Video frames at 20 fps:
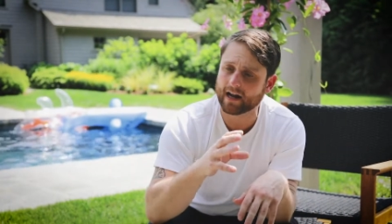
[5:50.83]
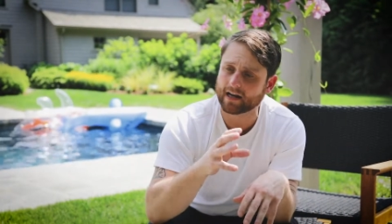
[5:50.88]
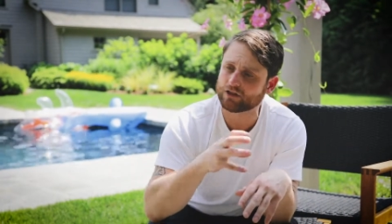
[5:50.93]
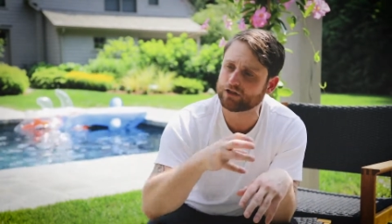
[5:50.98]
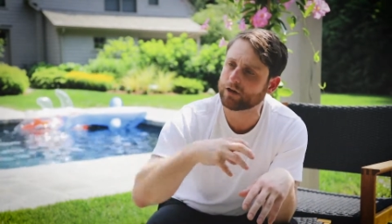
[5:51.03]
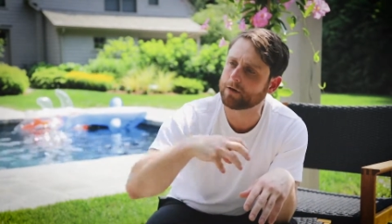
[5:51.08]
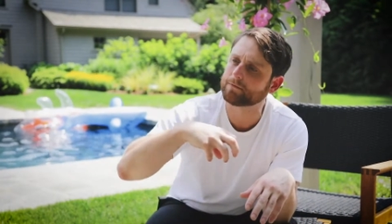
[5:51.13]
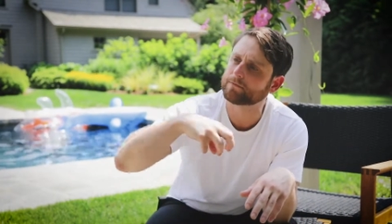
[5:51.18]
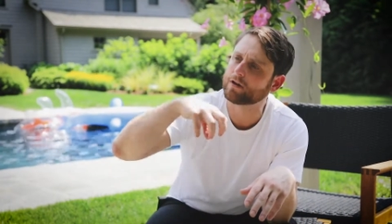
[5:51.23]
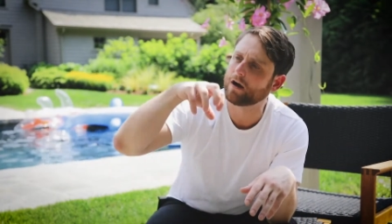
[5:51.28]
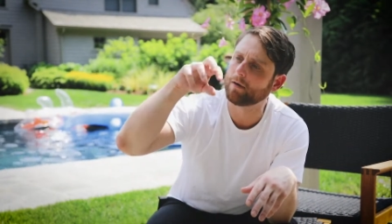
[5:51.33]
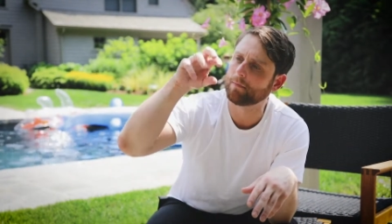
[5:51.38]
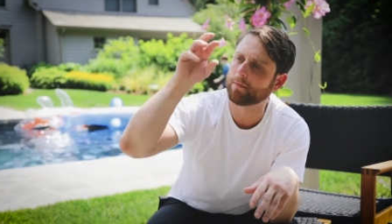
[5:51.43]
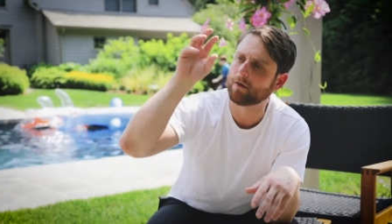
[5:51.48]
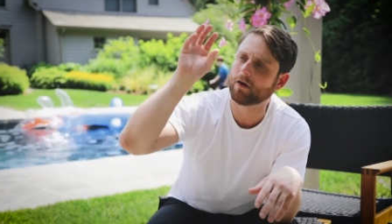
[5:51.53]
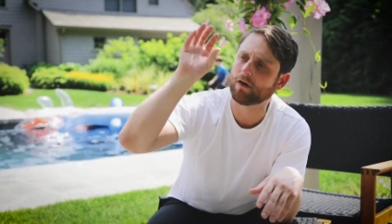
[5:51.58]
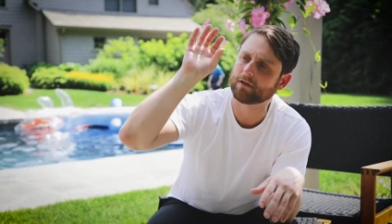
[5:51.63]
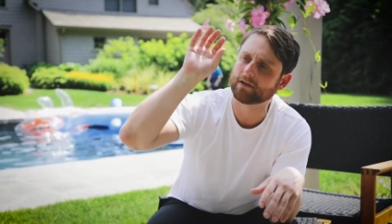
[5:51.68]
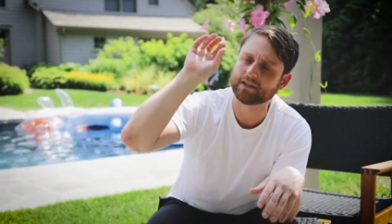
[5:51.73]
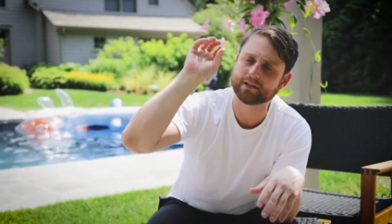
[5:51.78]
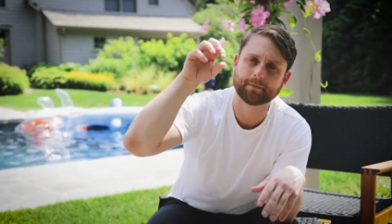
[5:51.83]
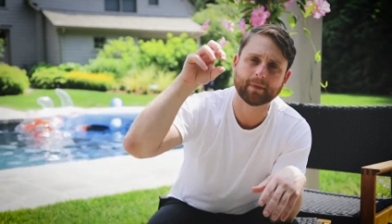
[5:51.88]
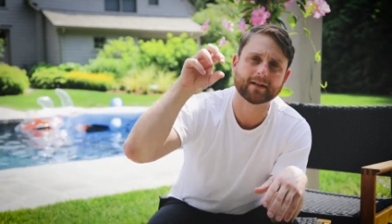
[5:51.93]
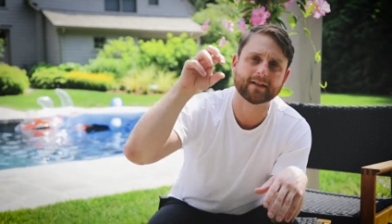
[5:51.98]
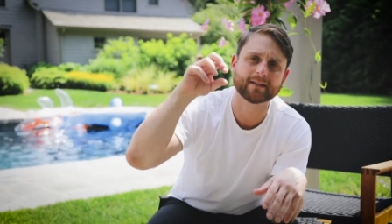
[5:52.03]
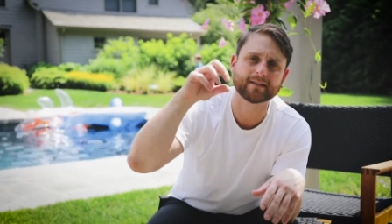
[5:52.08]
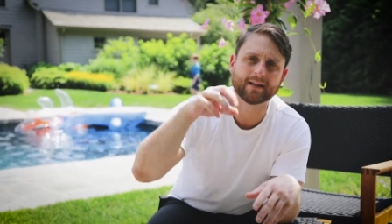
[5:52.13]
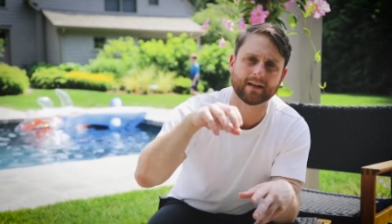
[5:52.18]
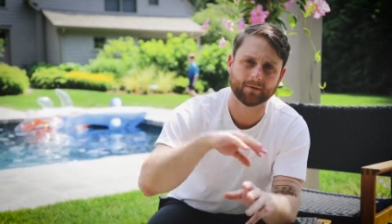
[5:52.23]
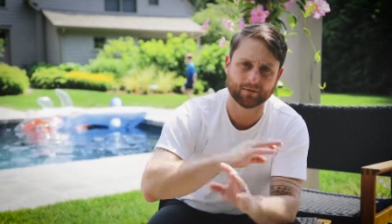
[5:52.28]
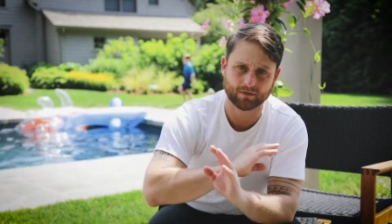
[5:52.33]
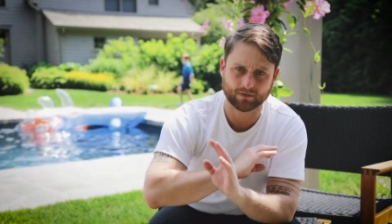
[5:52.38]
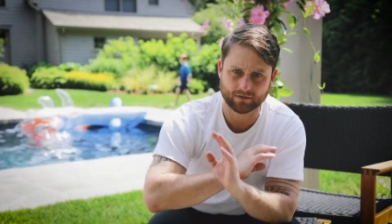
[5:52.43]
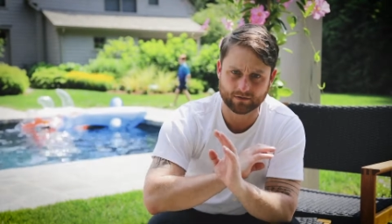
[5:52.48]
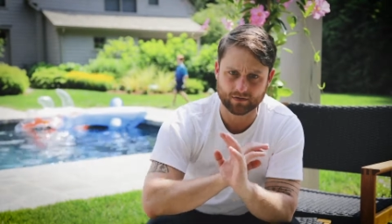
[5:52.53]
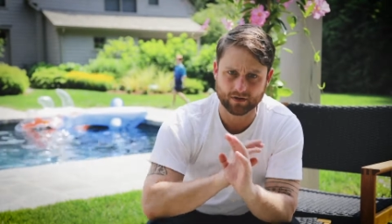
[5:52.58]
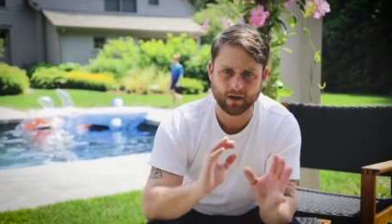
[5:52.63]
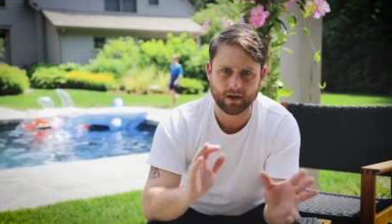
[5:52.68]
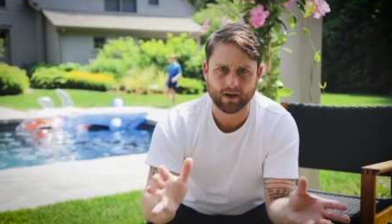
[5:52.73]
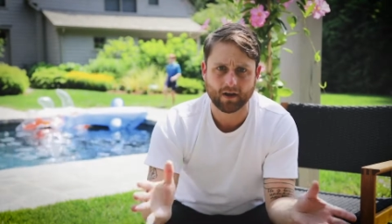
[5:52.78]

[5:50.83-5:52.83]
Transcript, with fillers: I jumped up on these picnic tables